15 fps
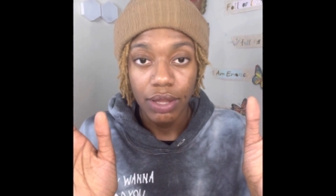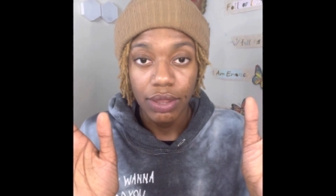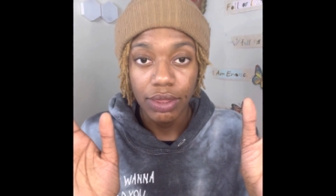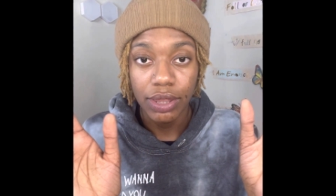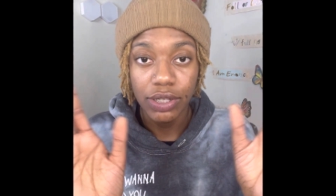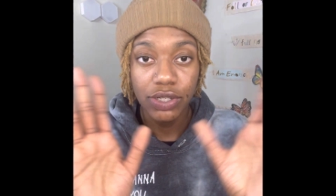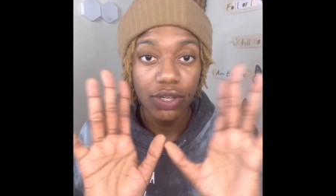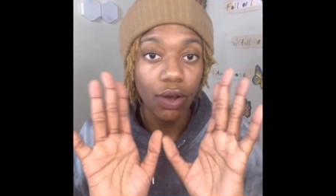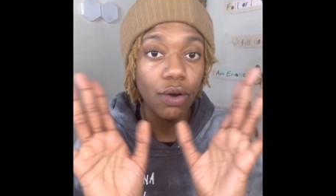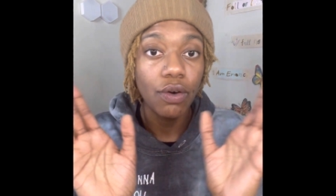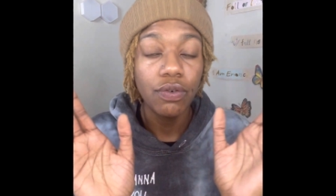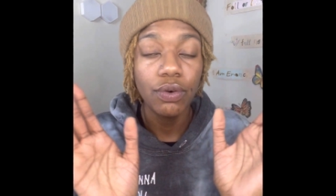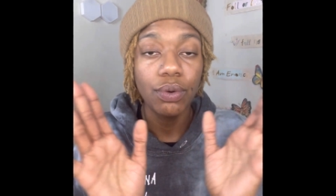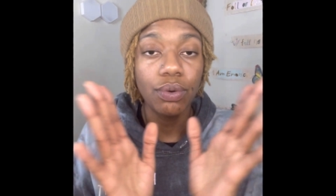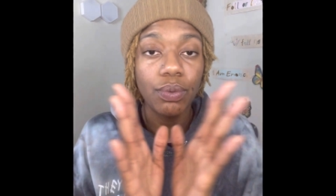the soul
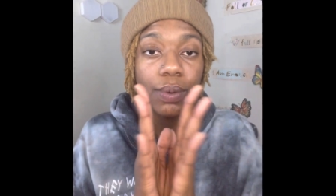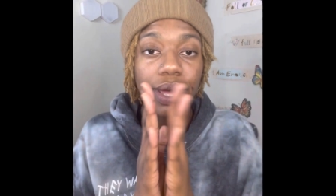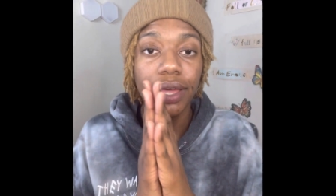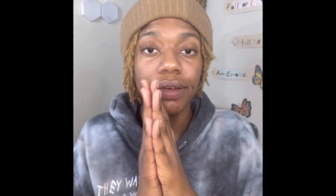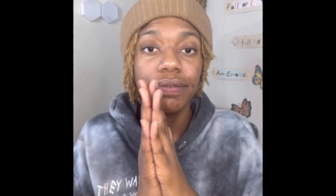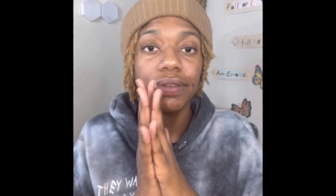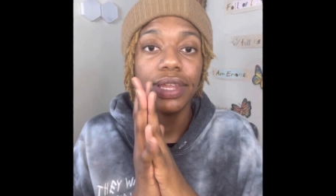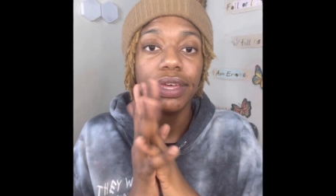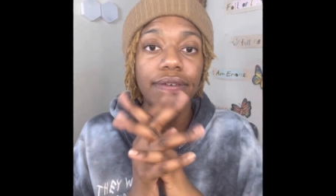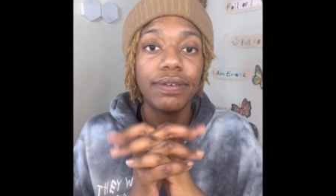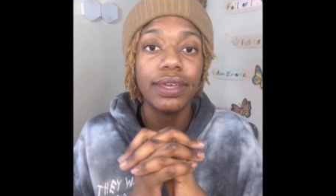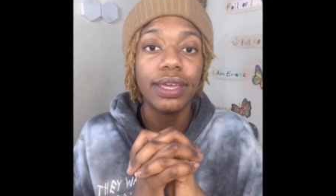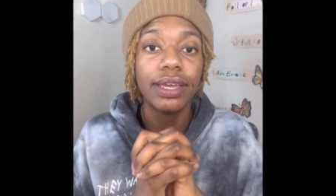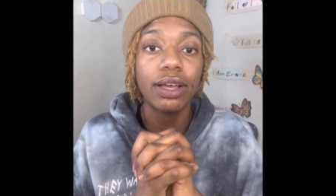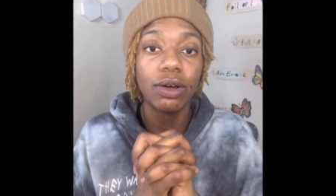food way of living.